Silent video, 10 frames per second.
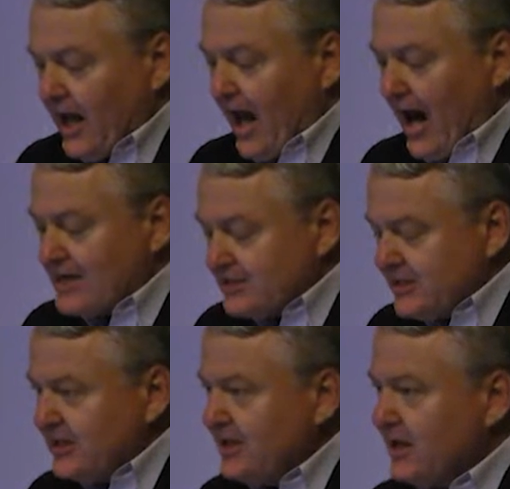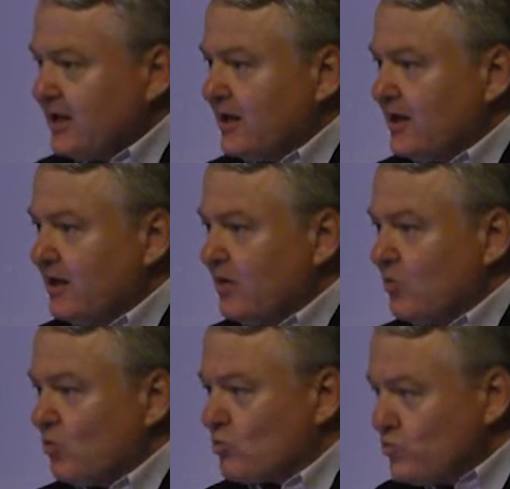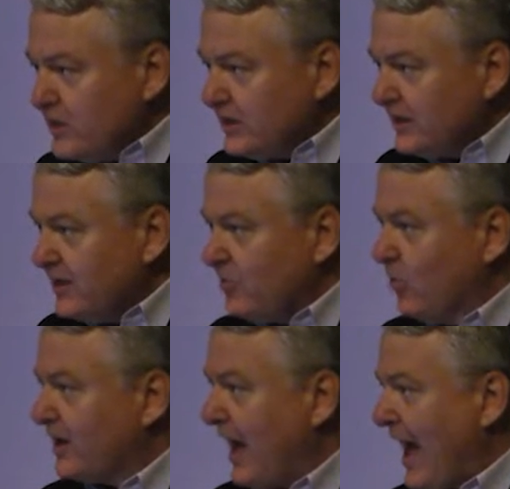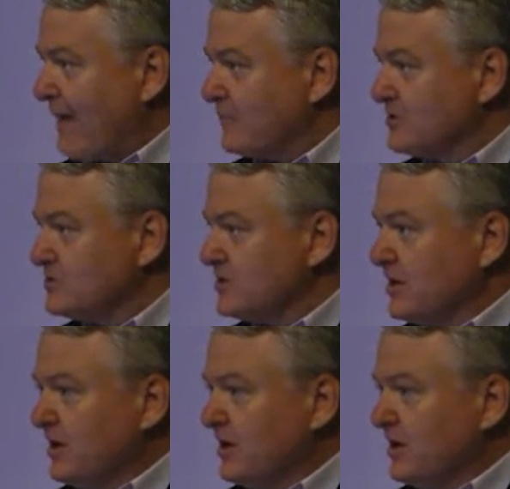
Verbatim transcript: I see really what happens